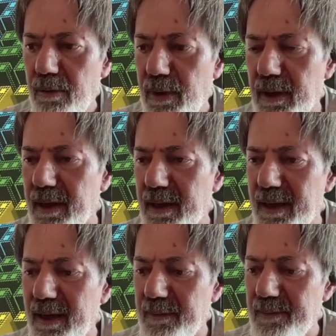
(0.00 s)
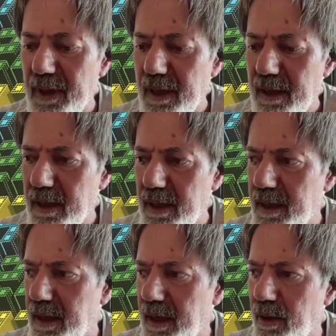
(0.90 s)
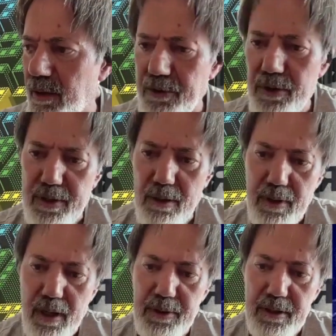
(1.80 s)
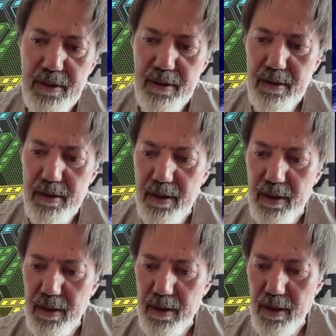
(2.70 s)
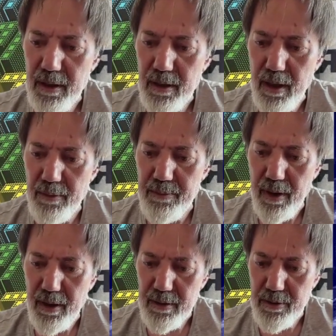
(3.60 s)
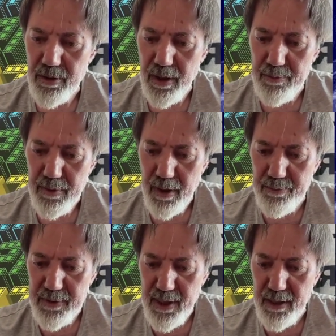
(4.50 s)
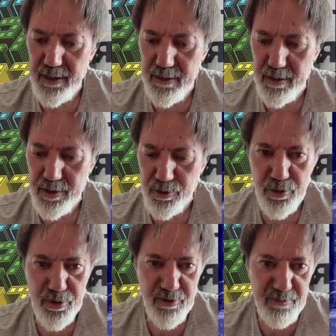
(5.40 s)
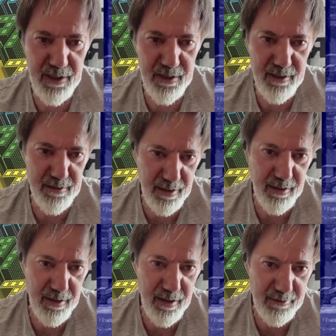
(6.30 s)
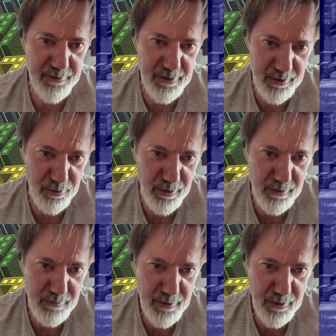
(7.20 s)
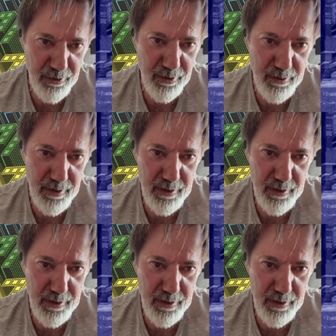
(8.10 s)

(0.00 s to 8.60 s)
Well, of course, I mean, you know, I'm telling the story of my entire life, as it were. You know,